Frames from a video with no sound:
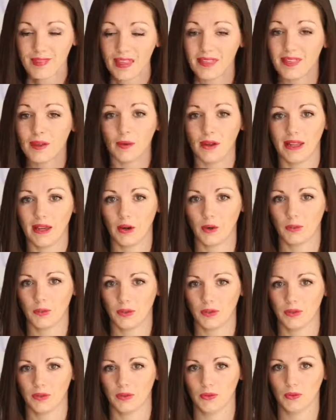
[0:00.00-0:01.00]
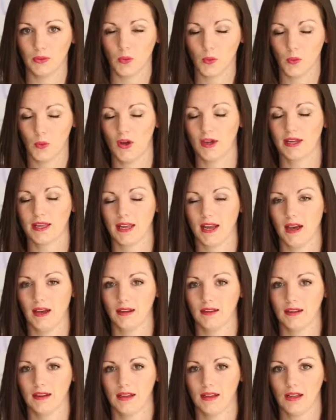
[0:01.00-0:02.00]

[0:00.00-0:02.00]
that will help you work out